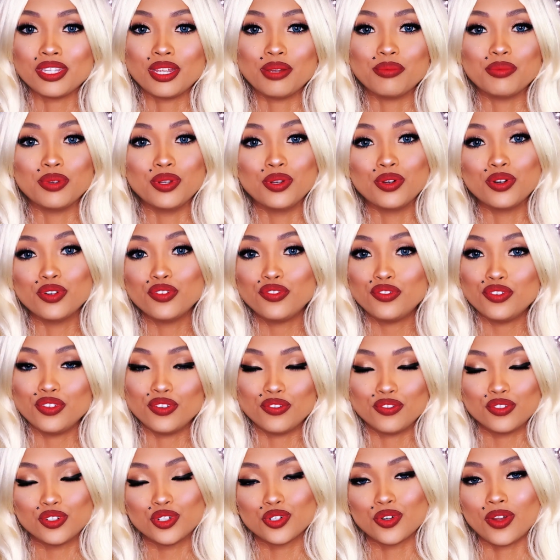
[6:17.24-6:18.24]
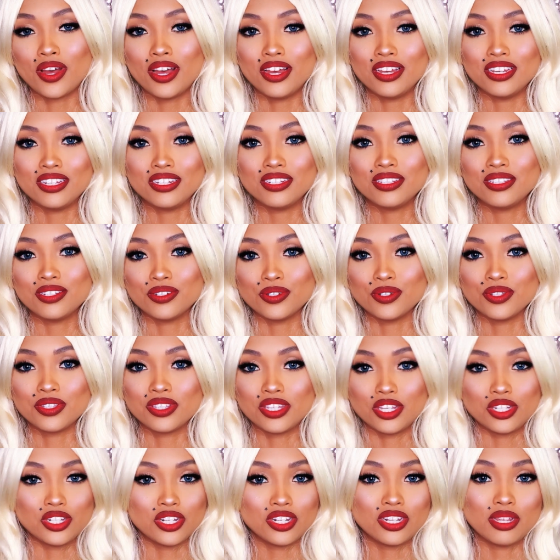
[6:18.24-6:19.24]
down below if you've tried those
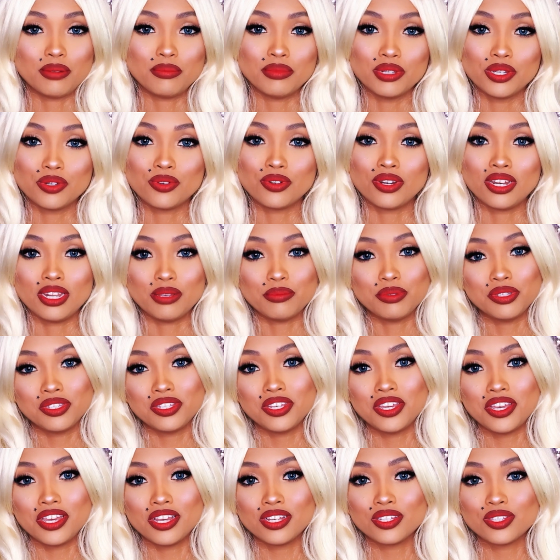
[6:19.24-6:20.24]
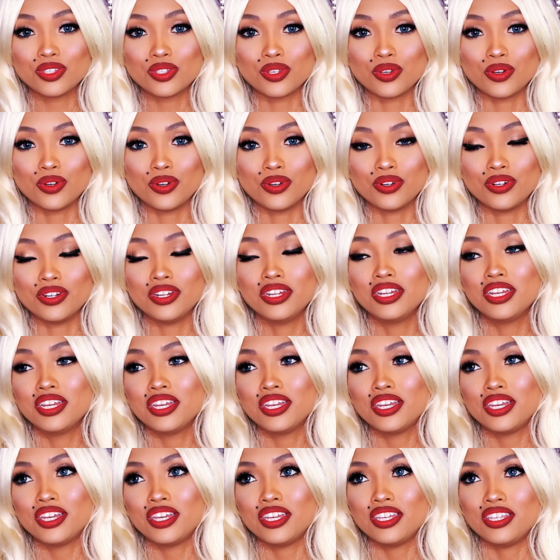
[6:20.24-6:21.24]
H&M liquid lipsticks, or
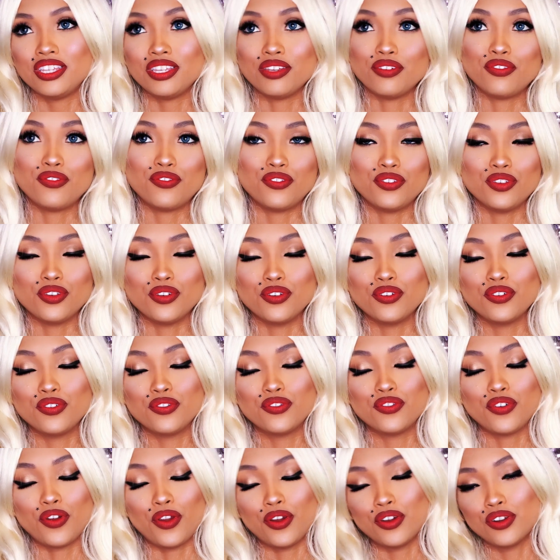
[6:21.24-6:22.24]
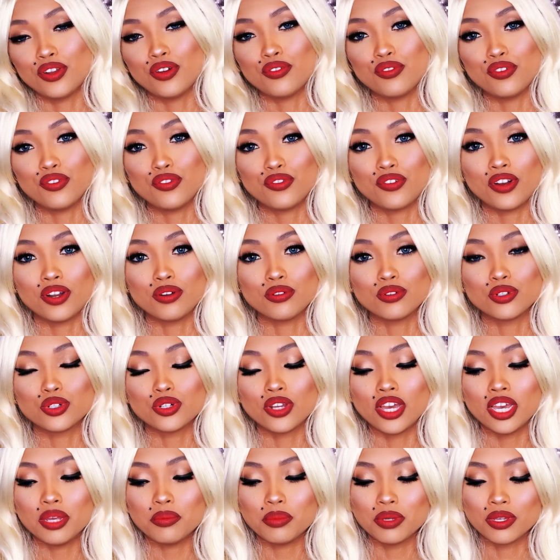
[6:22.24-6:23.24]
if you've heard of a friend who
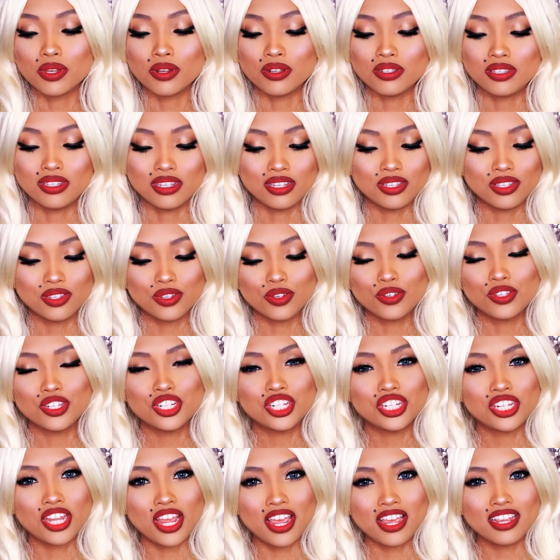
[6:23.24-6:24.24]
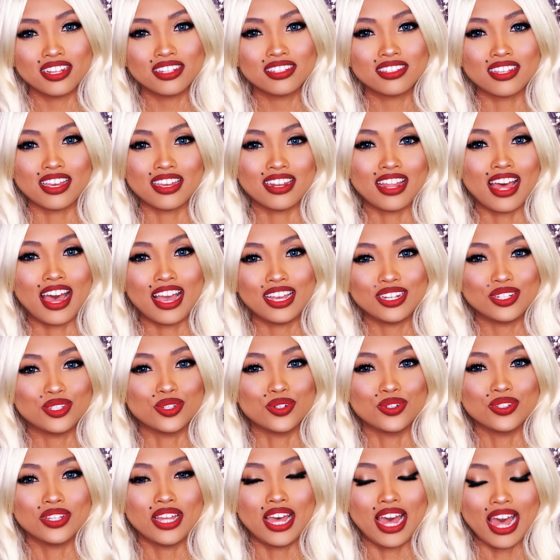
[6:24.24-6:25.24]
tried, because there's a shade that I
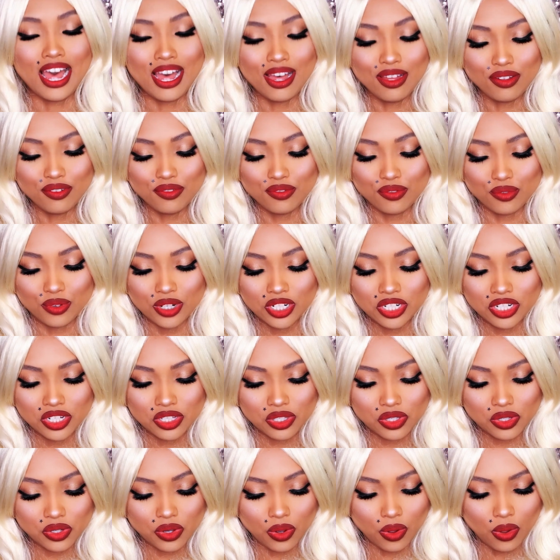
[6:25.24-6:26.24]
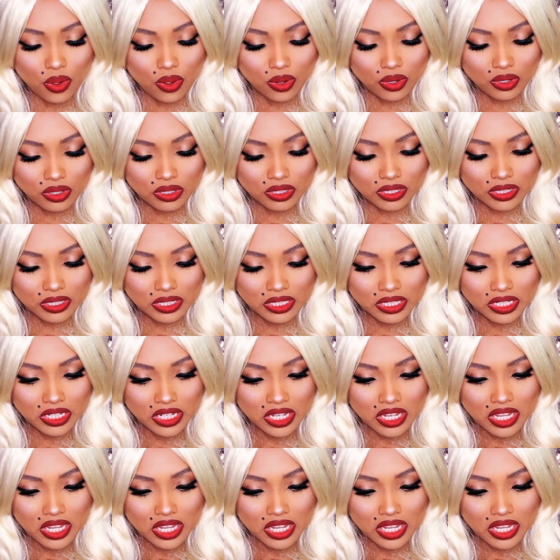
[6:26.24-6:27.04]
don't have, which is called